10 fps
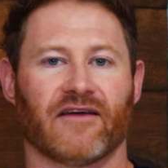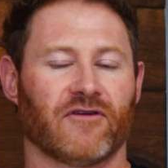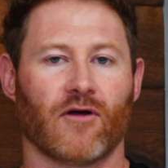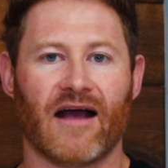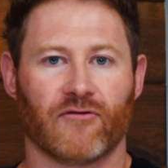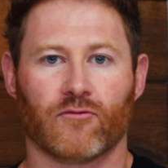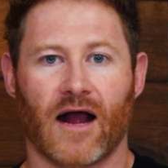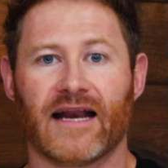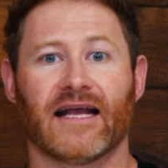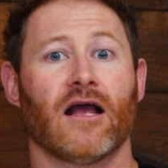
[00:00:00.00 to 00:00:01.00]
If you're ever
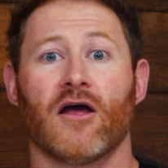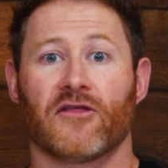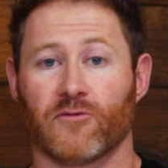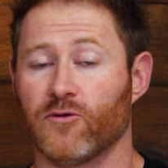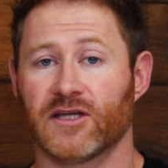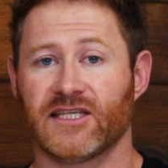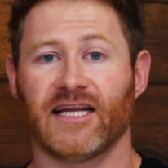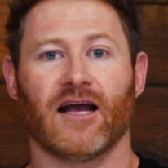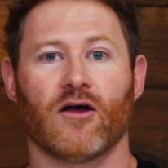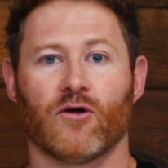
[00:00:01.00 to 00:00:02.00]
riding through the
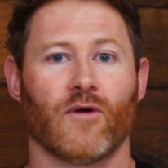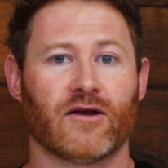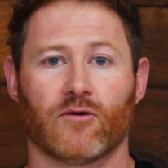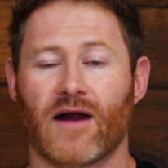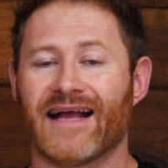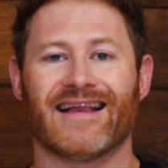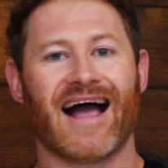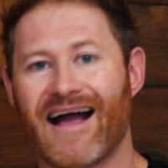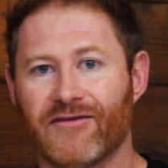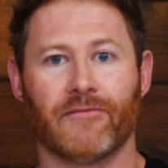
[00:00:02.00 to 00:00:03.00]
city on the way to a ride,
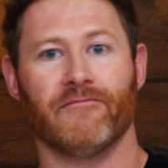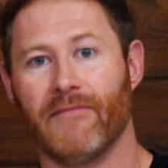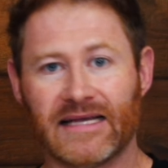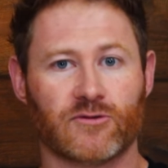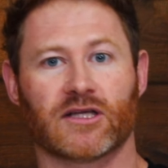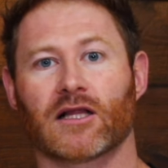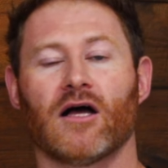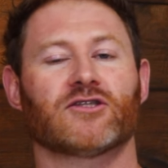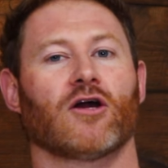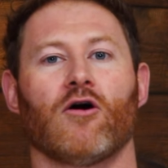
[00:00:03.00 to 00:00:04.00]
not having to mess with the
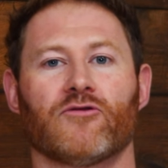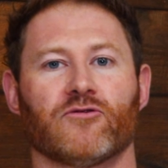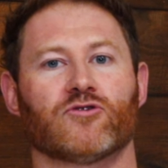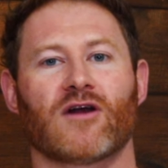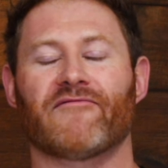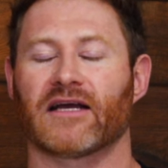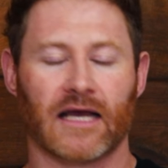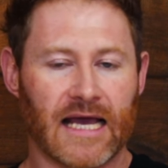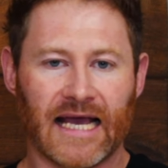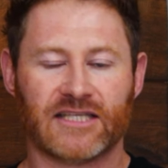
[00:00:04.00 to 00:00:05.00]
clutch all through traffic,
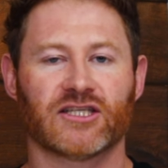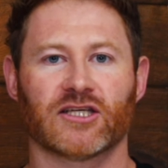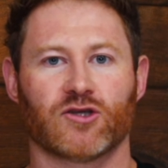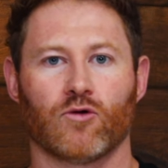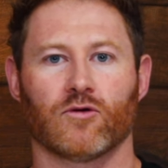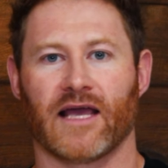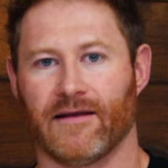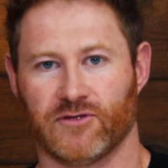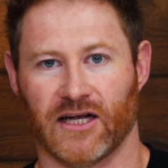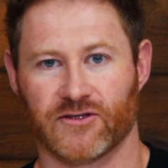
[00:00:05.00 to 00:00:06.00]
it's just a total
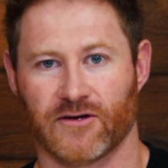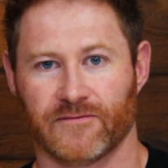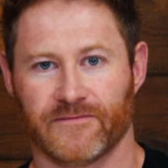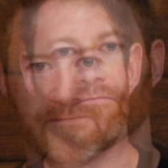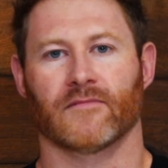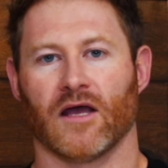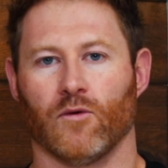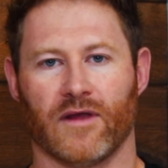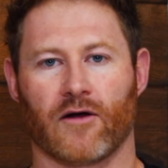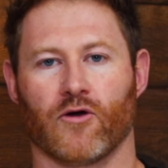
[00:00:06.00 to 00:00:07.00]
game changer.
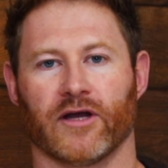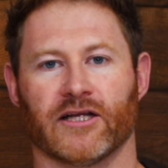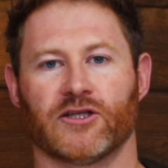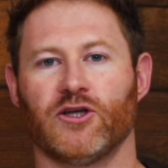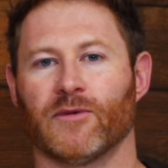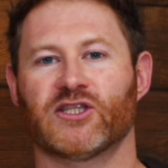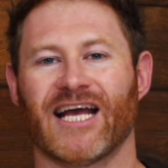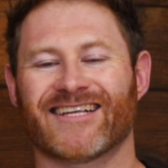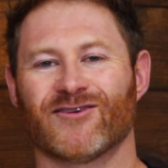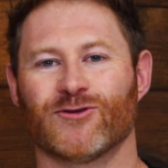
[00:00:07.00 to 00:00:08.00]
Without going into too much
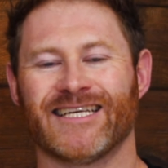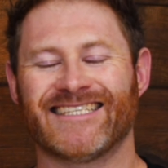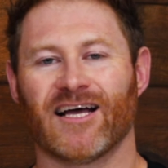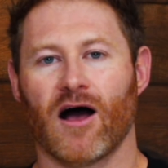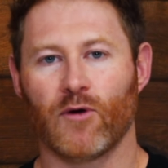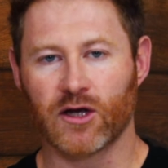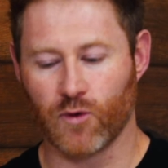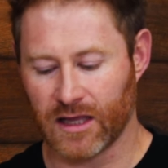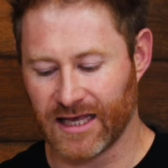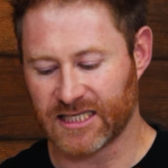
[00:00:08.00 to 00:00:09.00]
technical detail, I want to
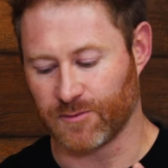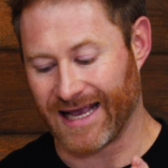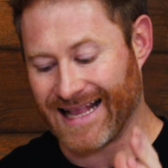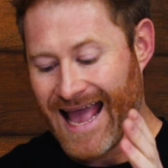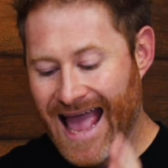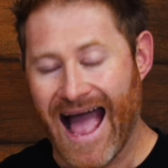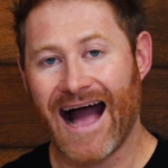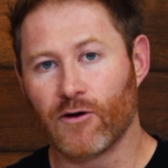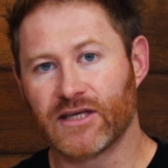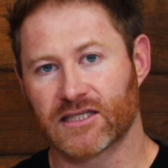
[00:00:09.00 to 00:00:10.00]
quickly explain
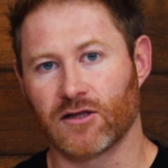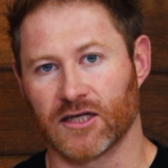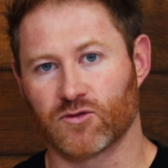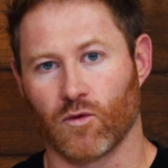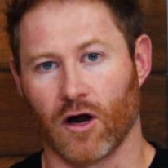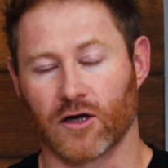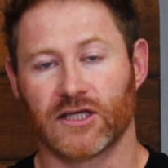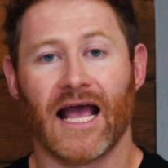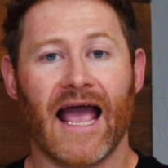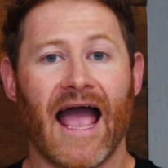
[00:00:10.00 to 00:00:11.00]
how this clutch works.
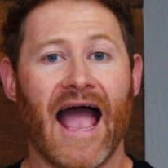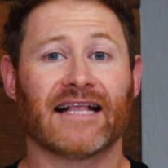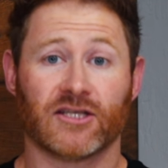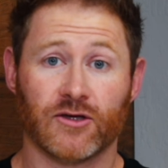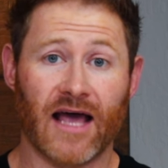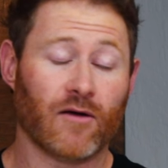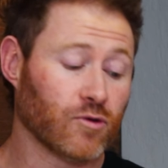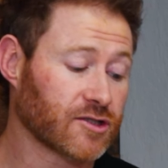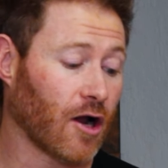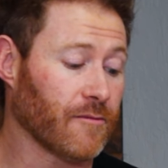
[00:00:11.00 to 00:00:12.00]
And to do that,
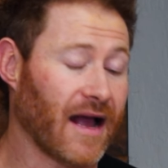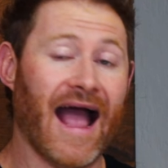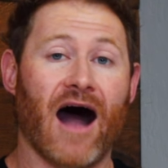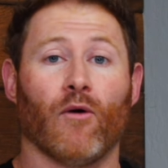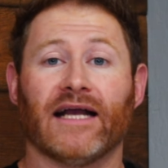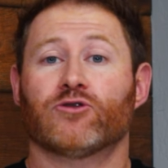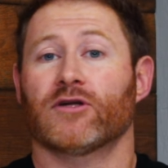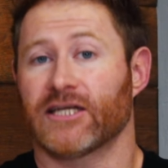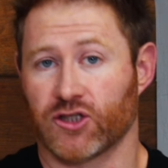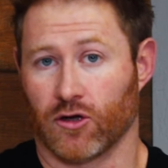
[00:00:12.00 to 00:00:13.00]
we'll start by how a
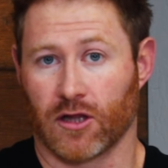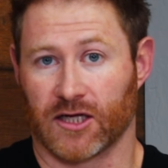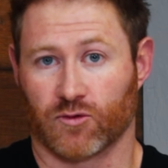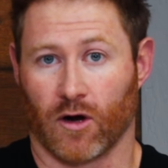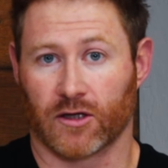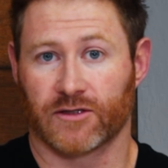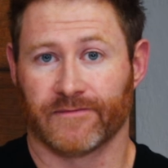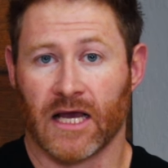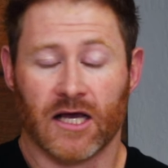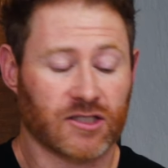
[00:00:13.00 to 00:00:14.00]
traditional clutch works.
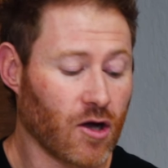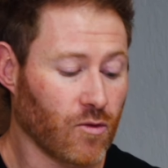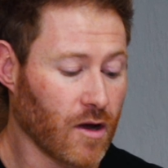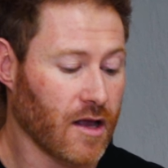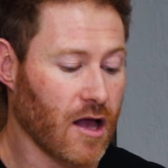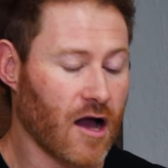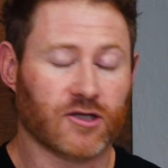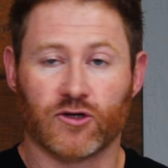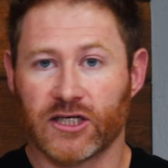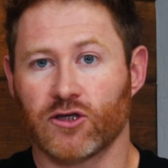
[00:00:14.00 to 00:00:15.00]
So a
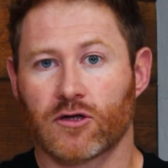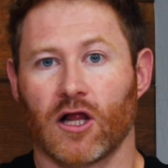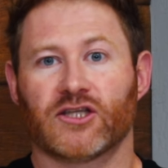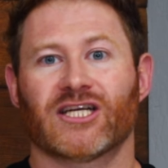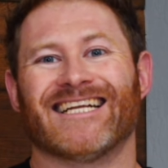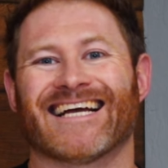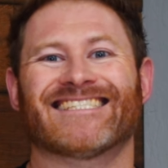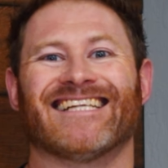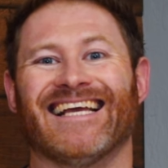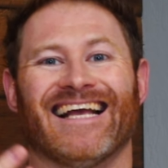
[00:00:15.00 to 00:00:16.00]
traditional clutch connects
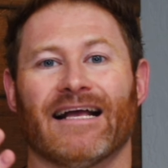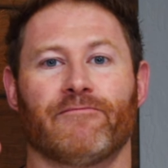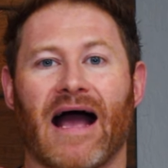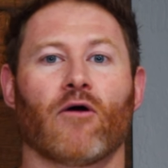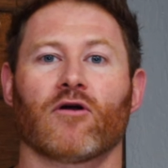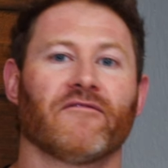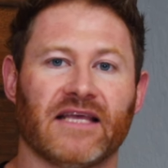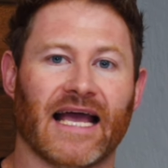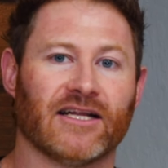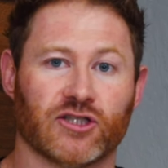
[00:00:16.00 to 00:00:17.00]
the power of
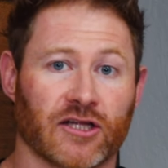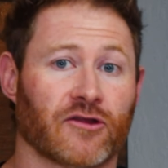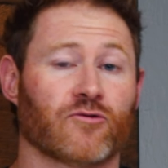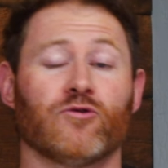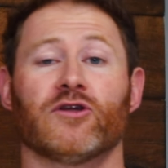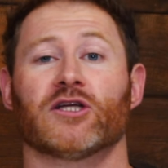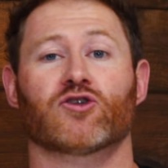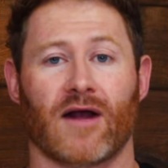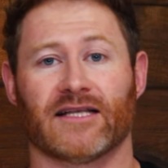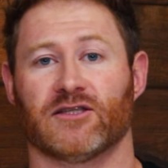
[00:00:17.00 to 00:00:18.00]
the engine through to the
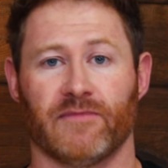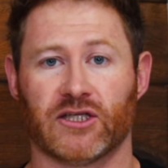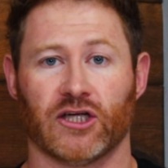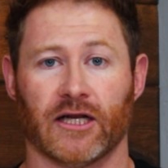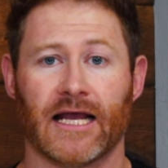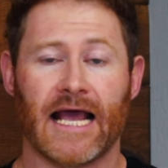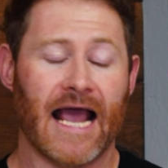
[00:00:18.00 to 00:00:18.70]
transmission.